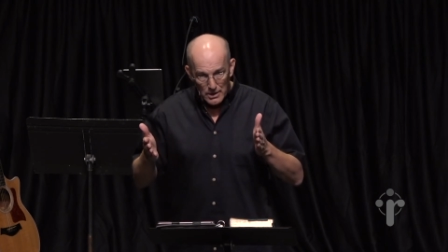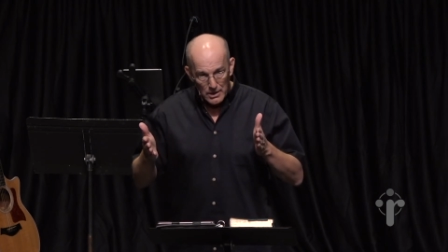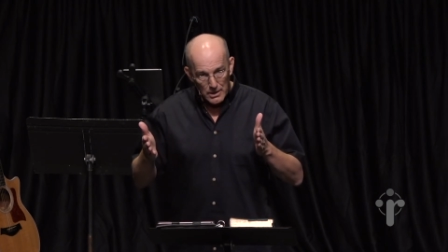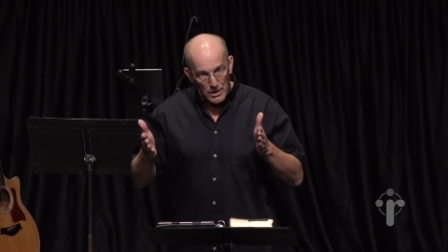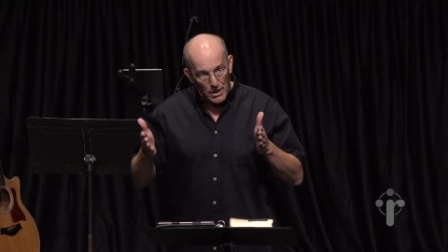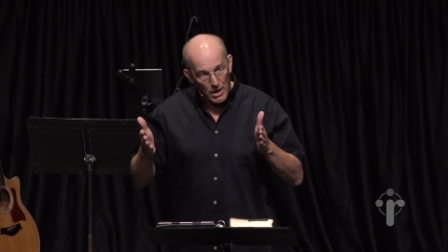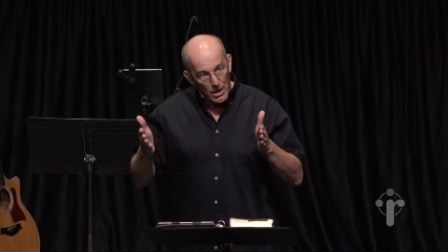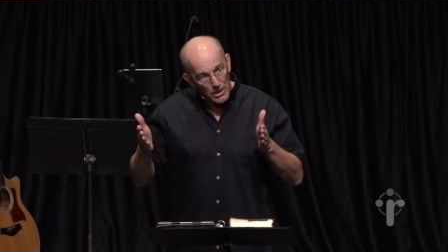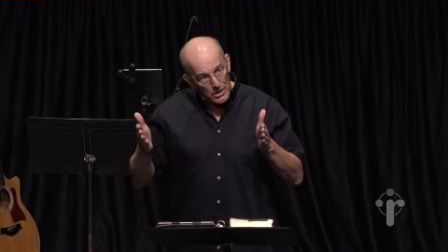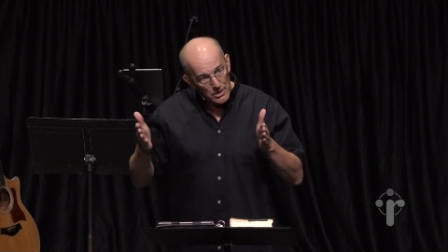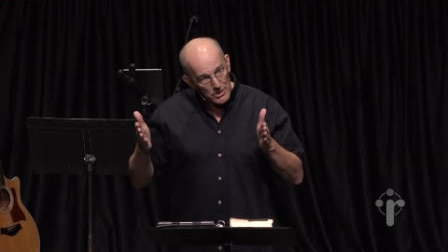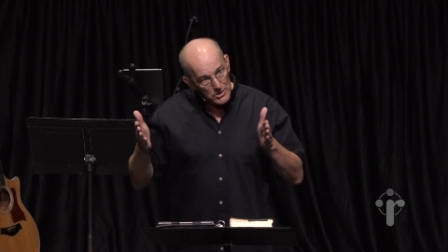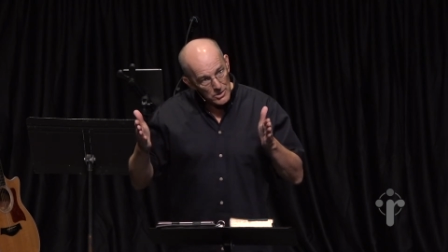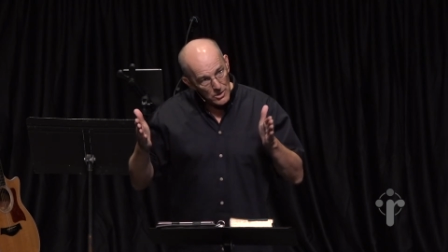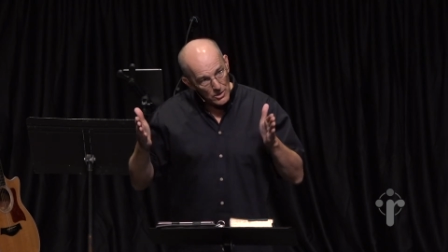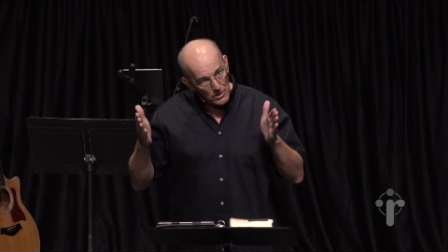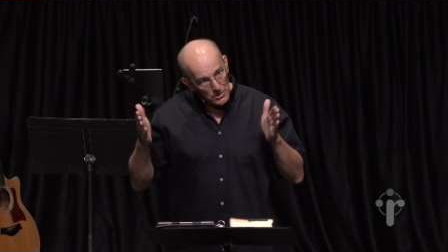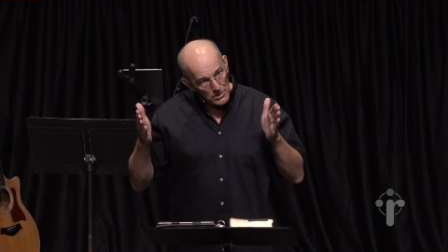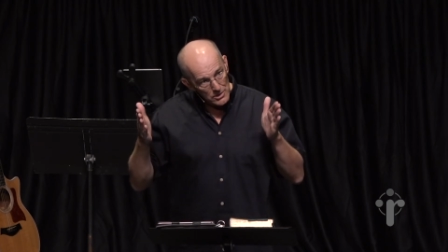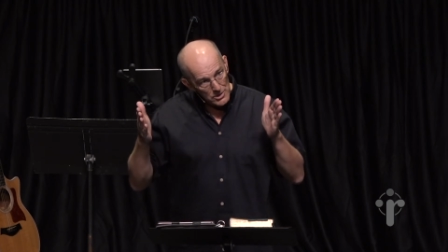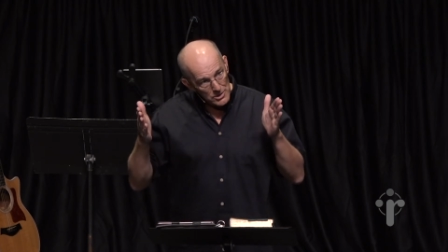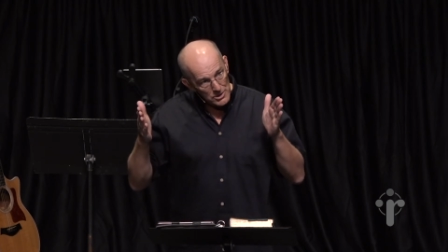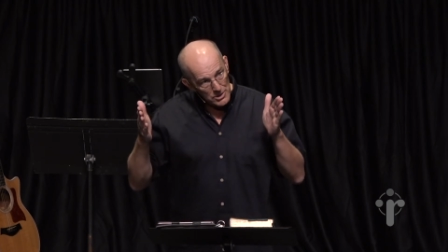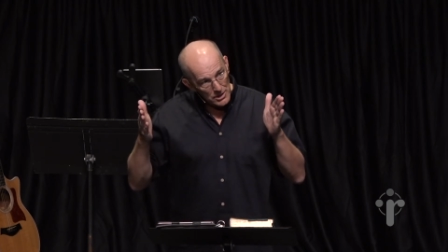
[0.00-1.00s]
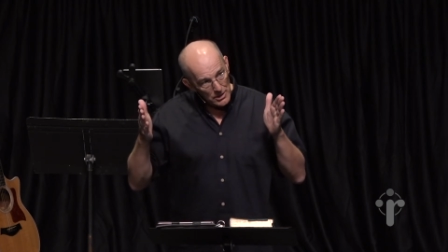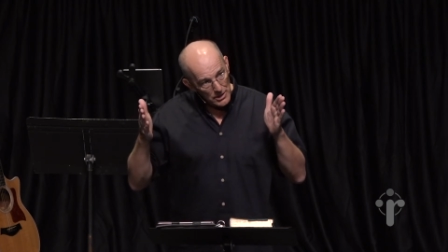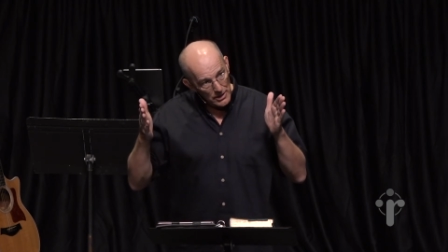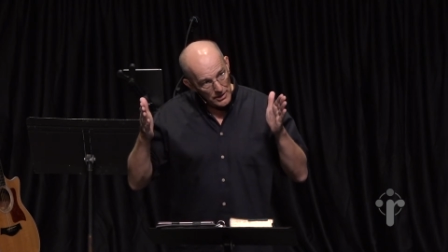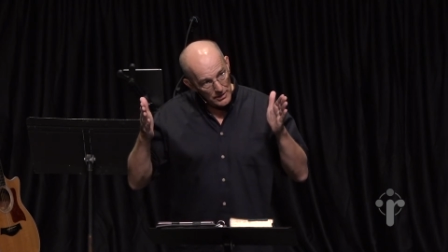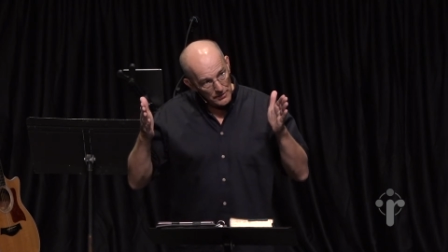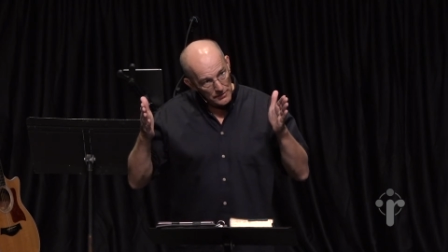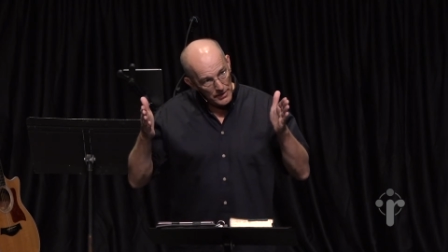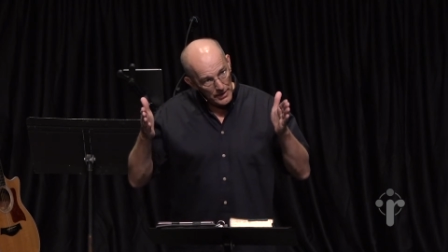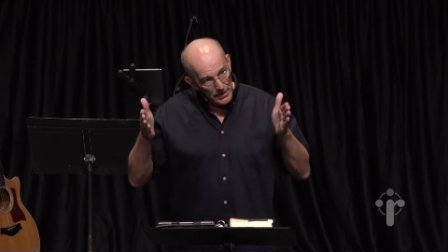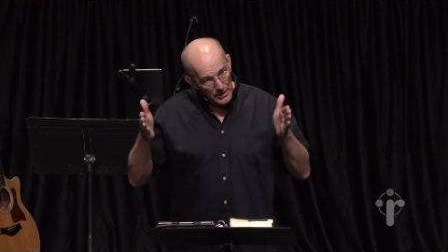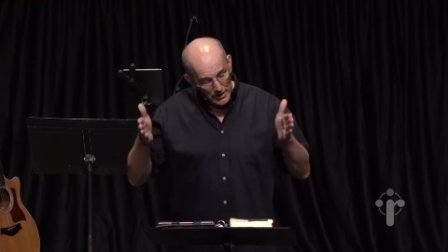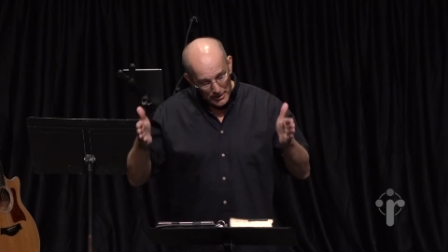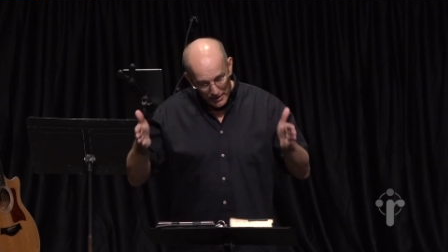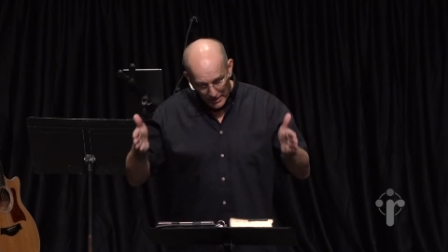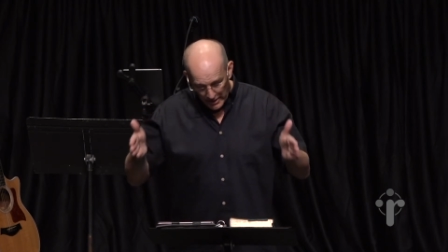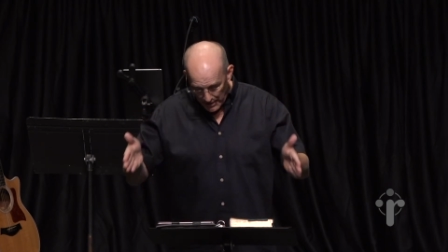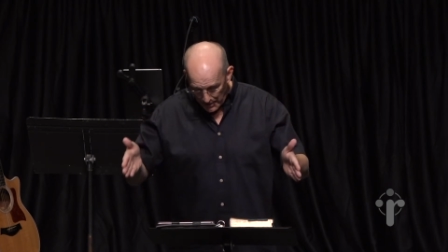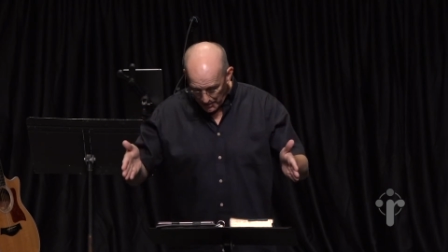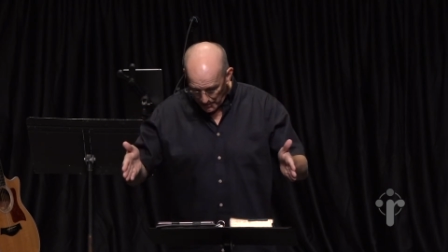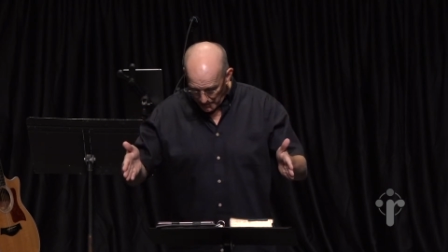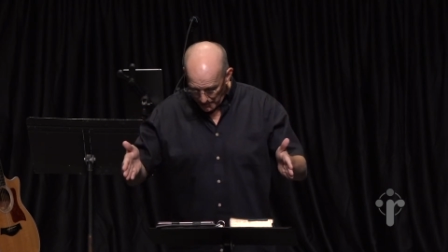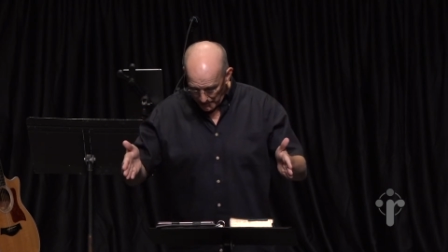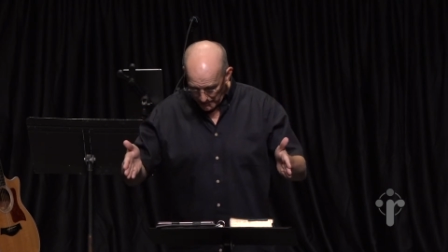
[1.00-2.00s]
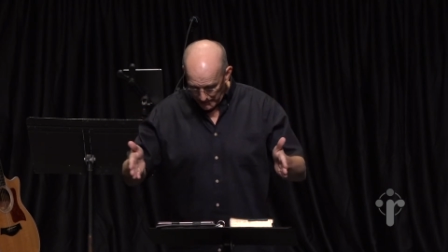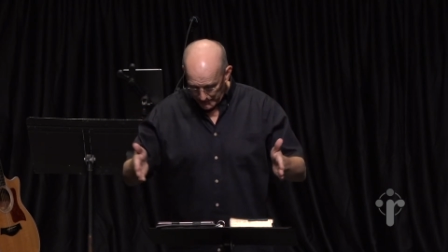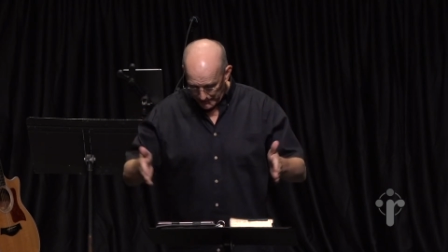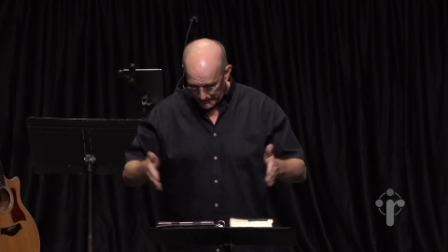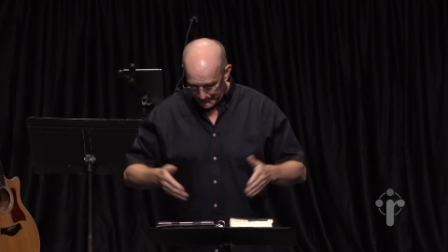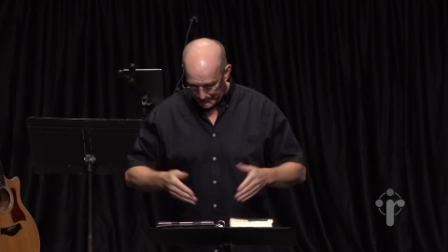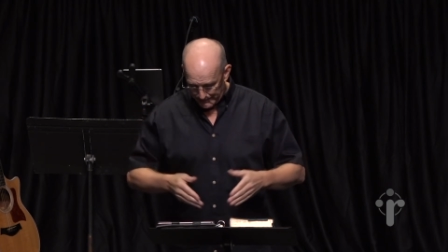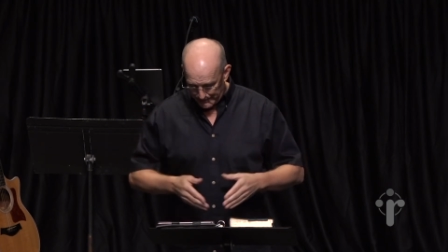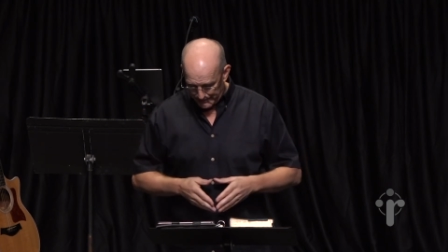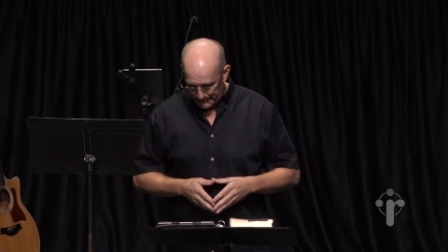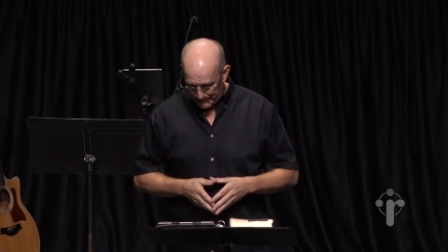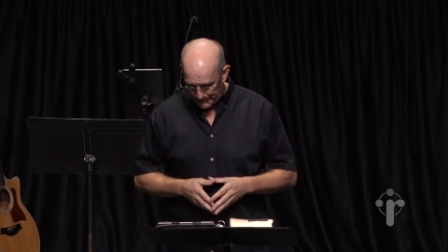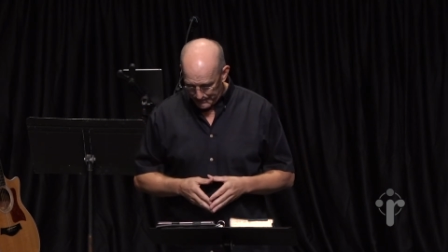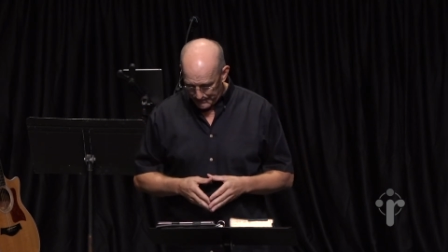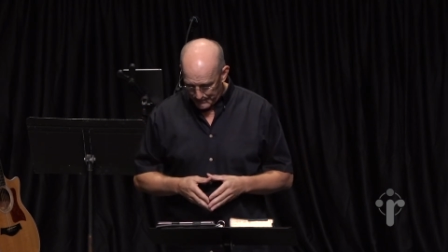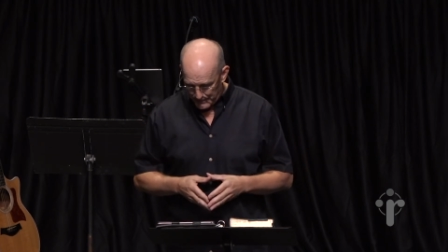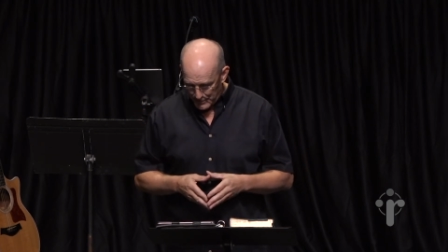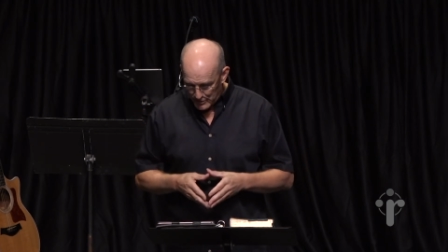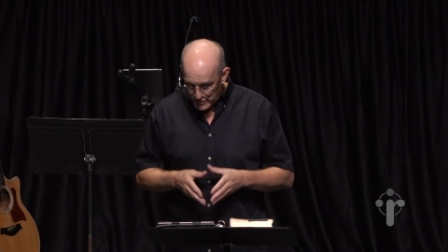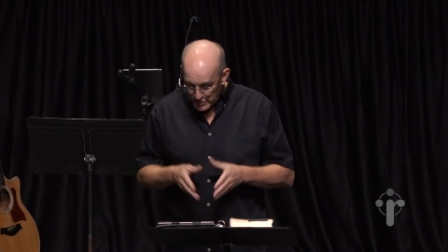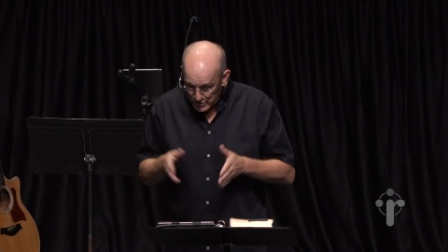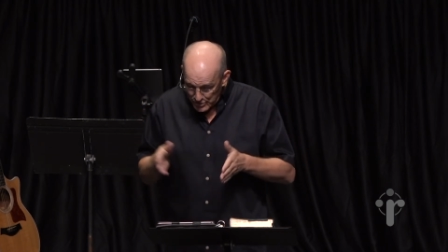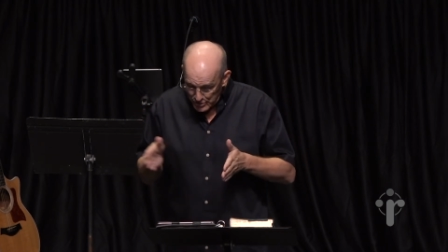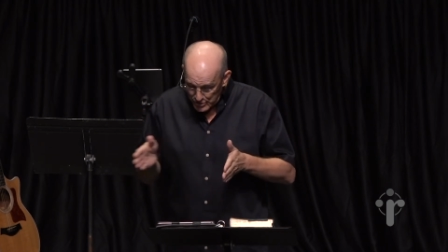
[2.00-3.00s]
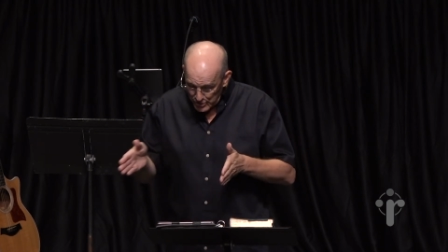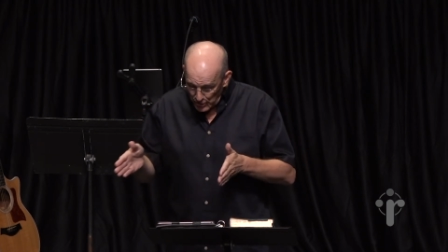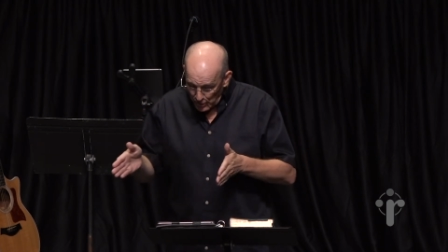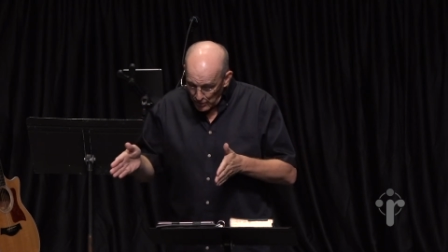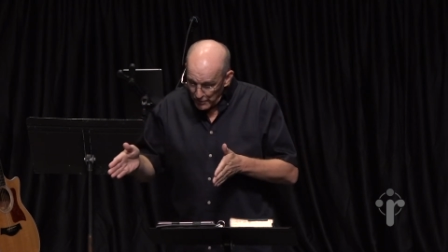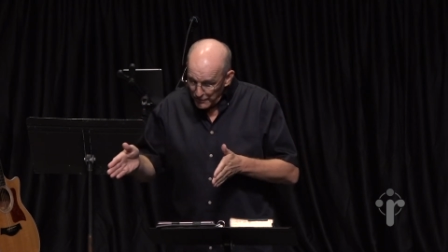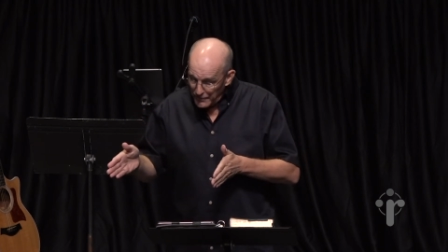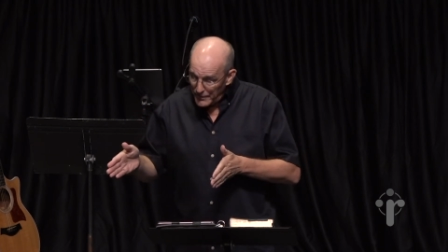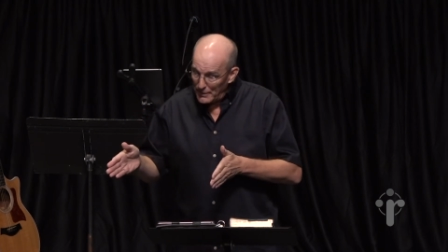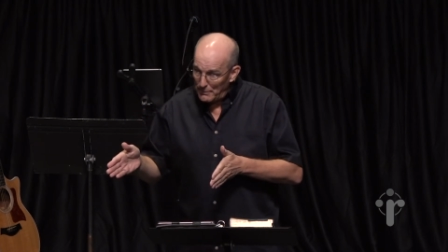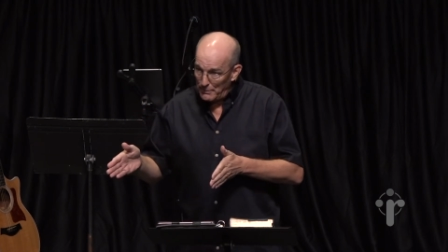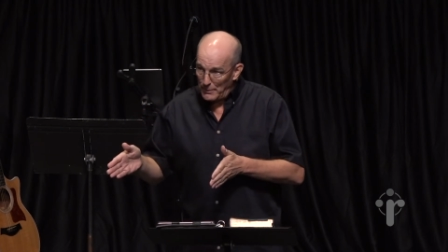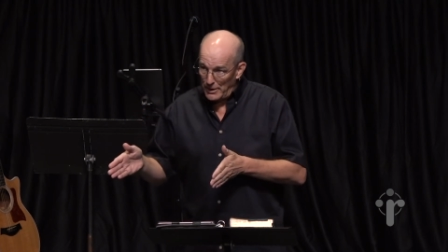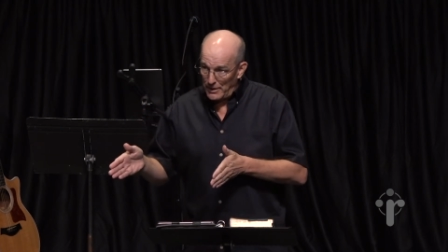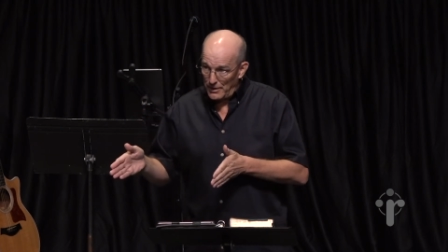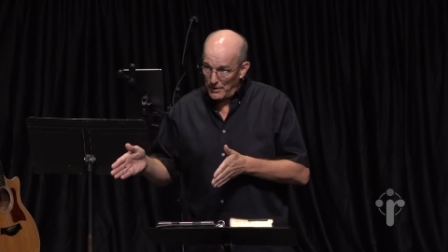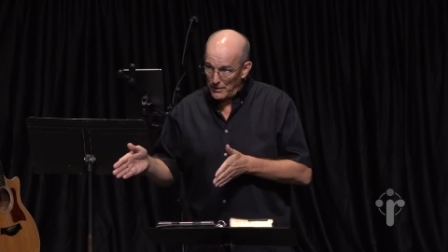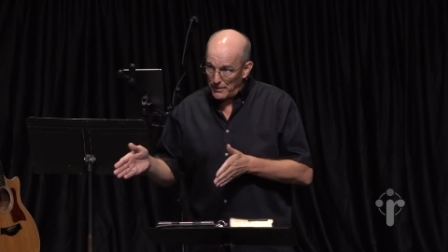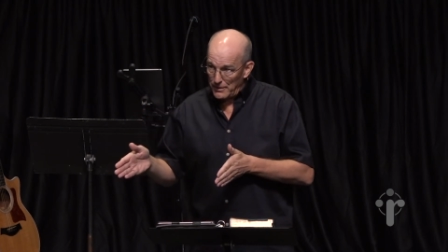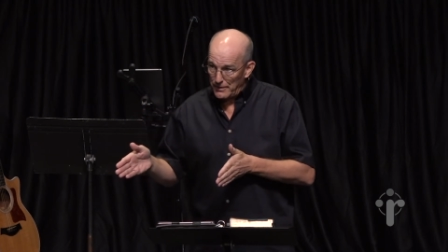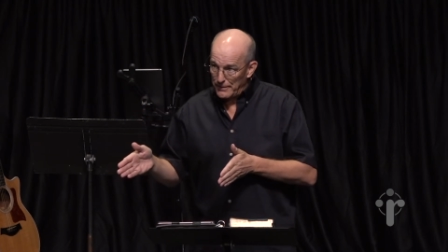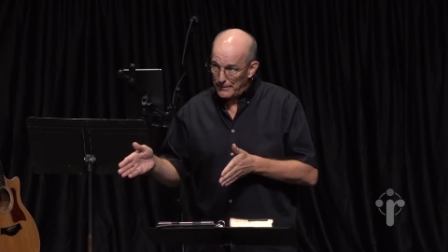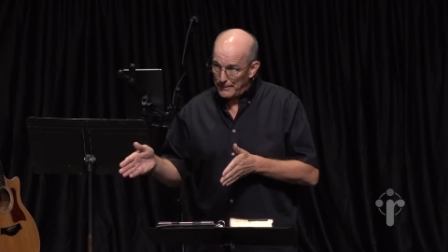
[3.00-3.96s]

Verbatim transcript: God has called us to live here, to serve Him here,